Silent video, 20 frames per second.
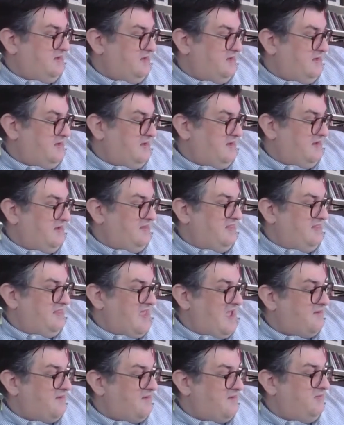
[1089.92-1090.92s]
In
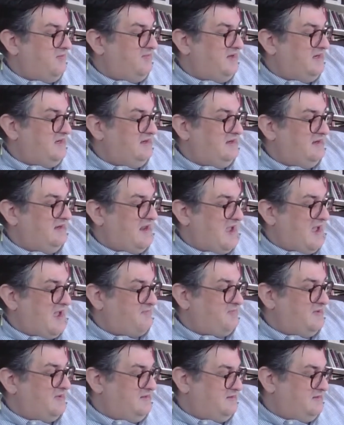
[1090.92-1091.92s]
that moment, it
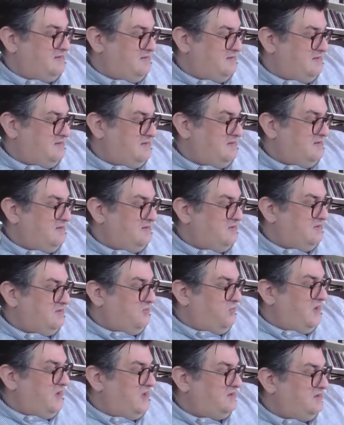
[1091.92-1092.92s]
happened. The
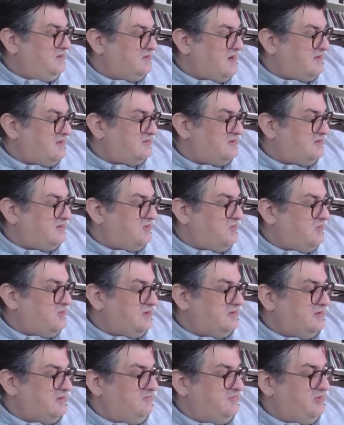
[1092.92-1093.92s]
wind caught the quilt
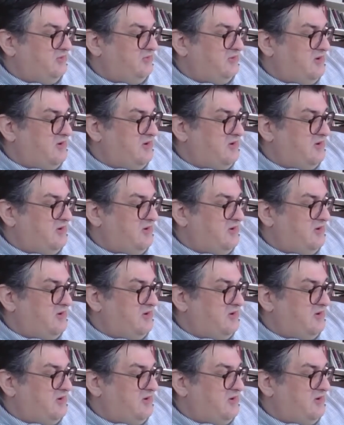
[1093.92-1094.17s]
and blew it